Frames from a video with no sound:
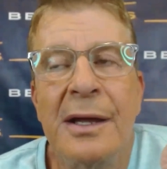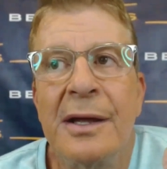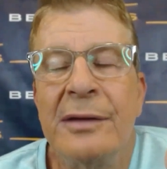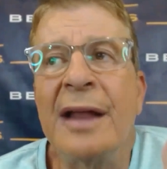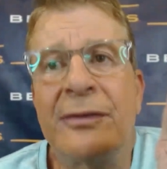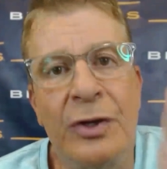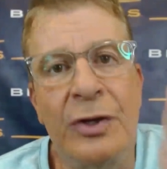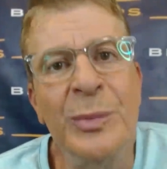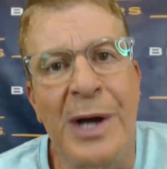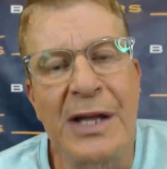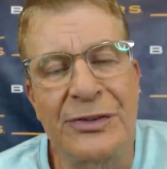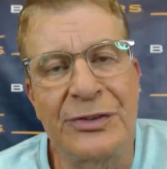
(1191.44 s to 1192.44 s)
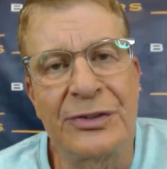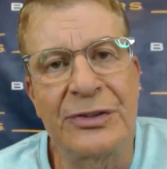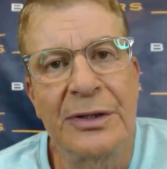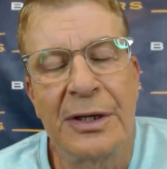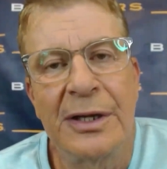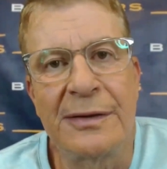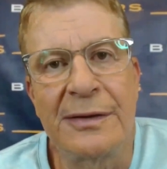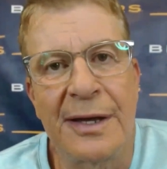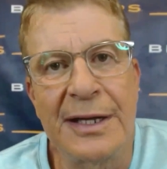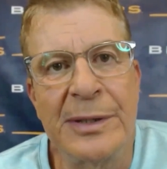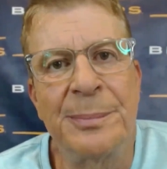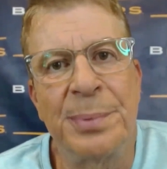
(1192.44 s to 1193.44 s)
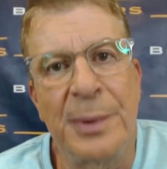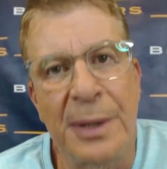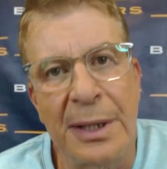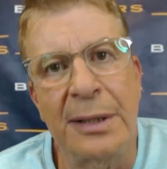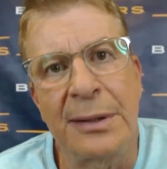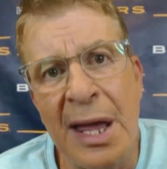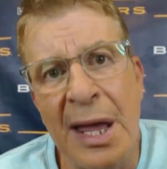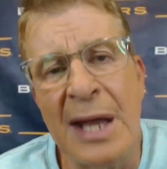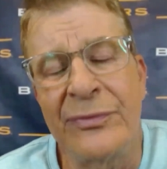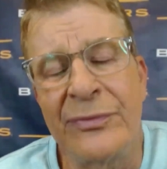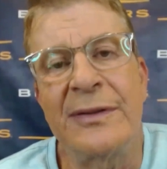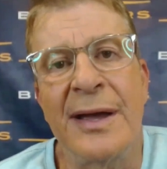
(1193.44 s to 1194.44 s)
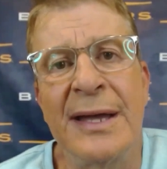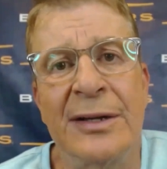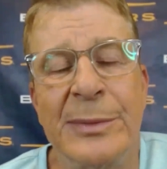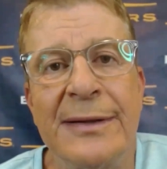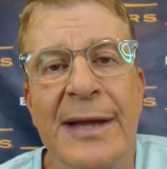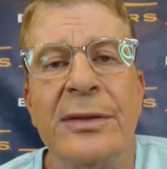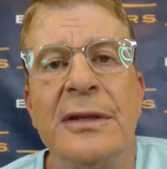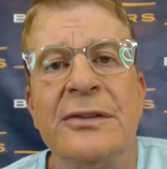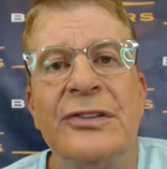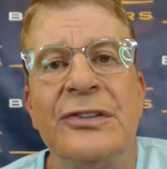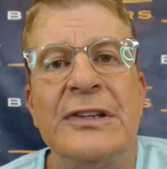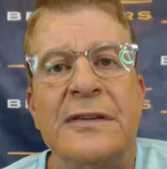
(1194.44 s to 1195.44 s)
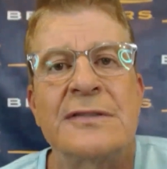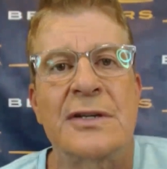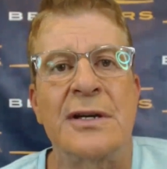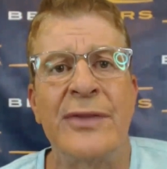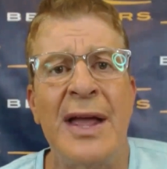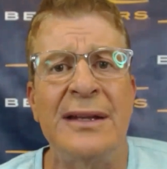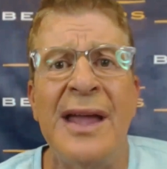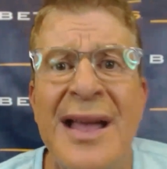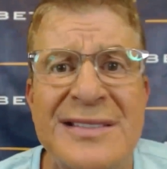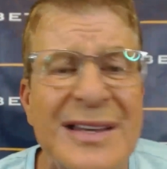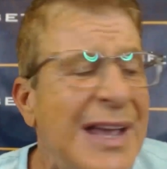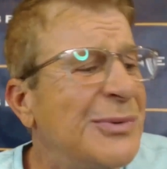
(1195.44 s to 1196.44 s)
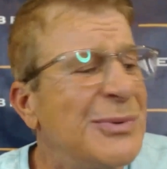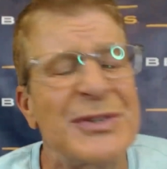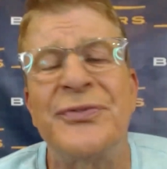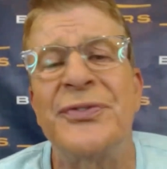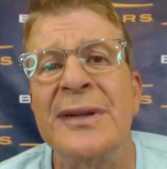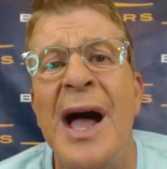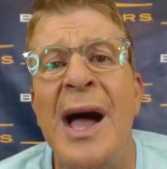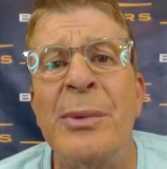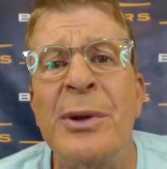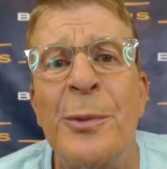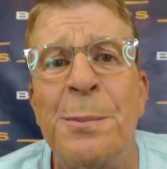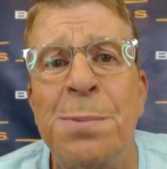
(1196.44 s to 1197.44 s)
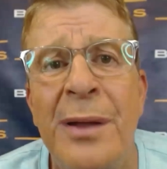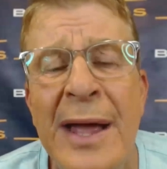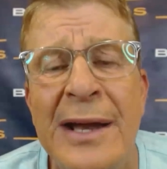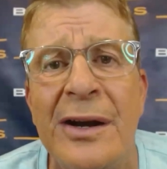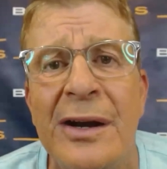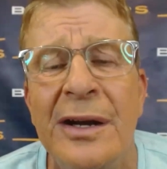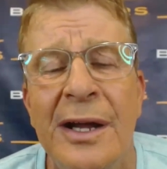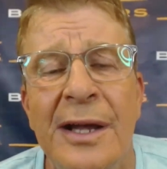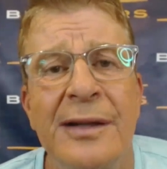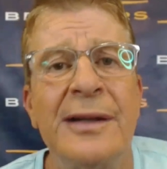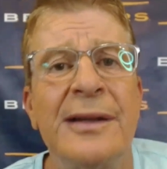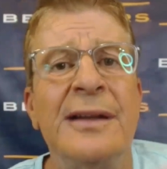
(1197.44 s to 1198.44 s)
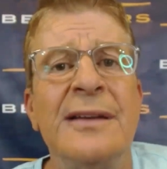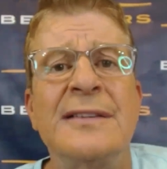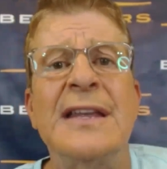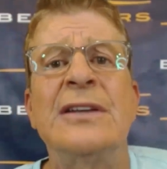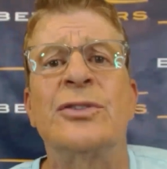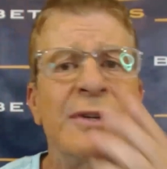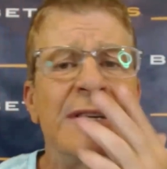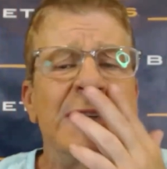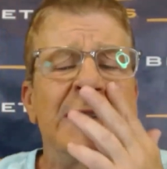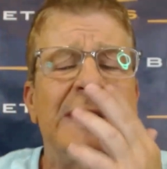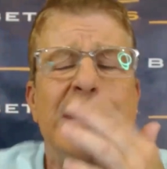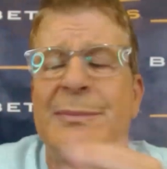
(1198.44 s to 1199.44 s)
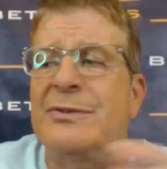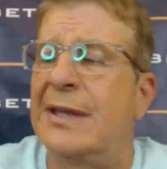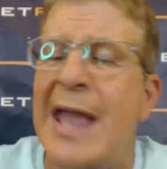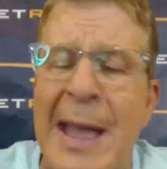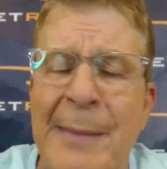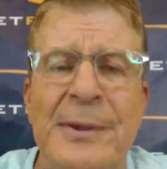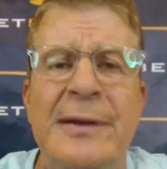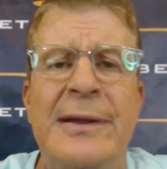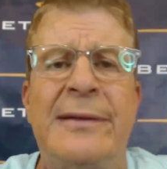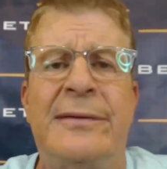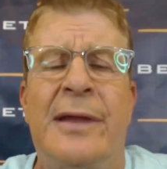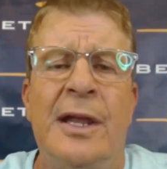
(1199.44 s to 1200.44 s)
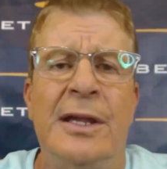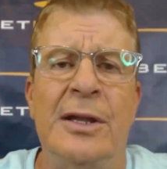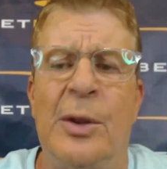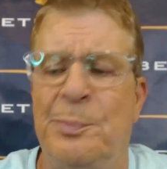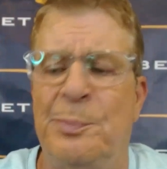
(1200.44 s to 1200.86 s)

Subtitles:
not too much entitlement, but a lot of entitlement. Now, did she deserve that? Yes. She was a phenomenal player. This Angel Rhys keeps yapping and,